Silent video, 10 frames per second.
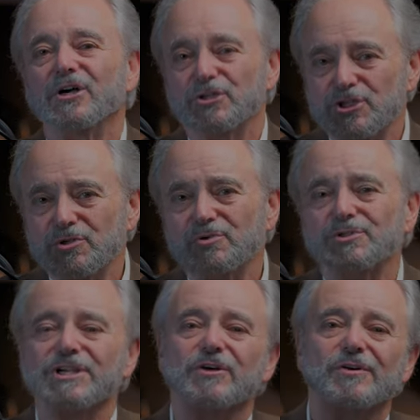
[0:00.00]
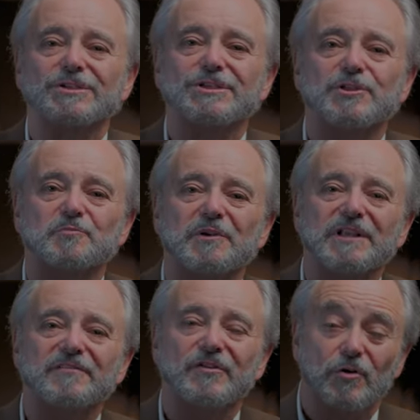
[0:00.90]
Jews and Christians
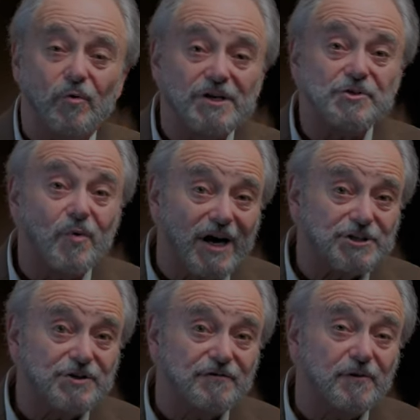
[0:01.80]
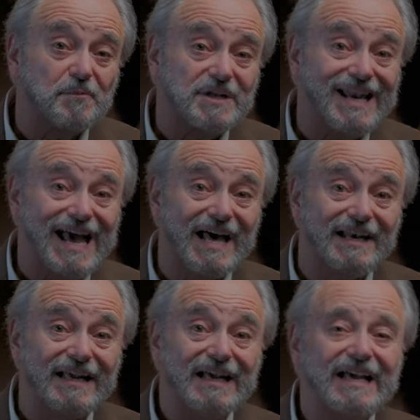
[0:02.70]
believe in the resurrection from the dead
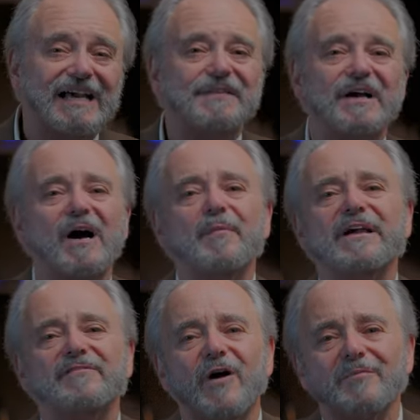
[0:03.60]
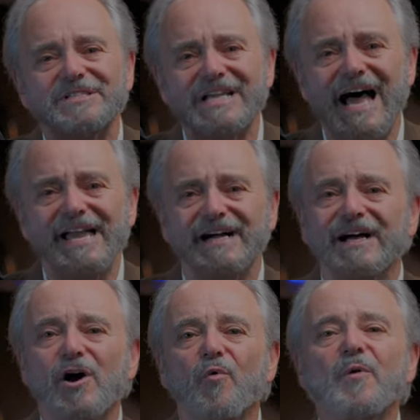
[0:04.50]
and the coming of our Messiah.
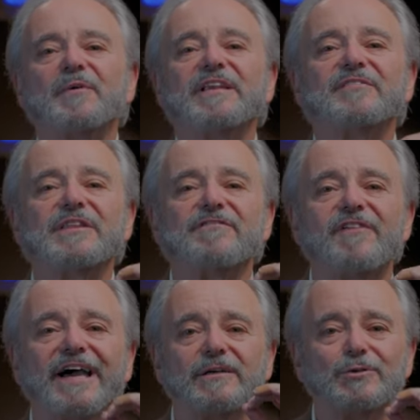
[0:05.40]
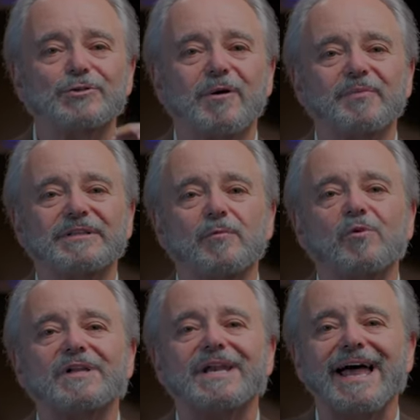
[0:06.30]
We believe in the final trumpet that
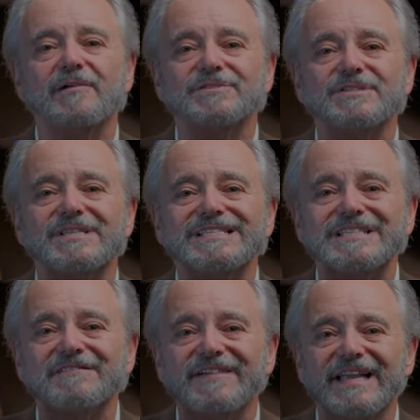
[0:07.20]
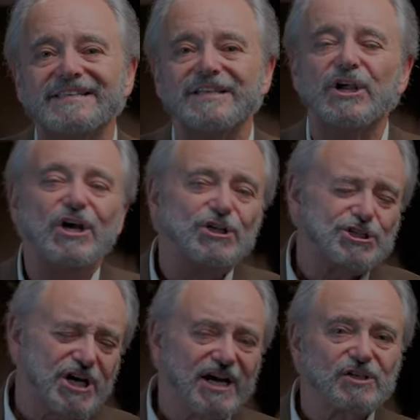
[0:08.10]
will announce this event and
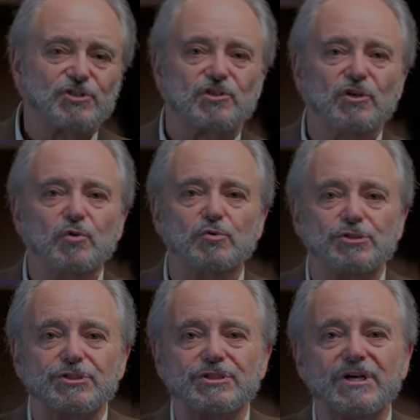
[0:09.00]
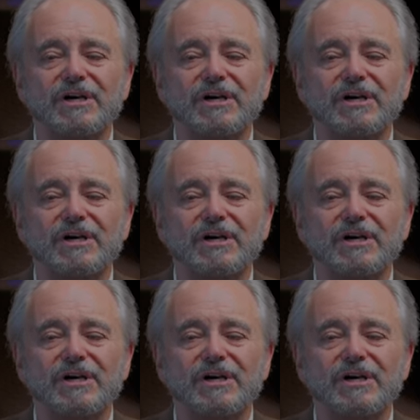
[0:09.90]
shake us loose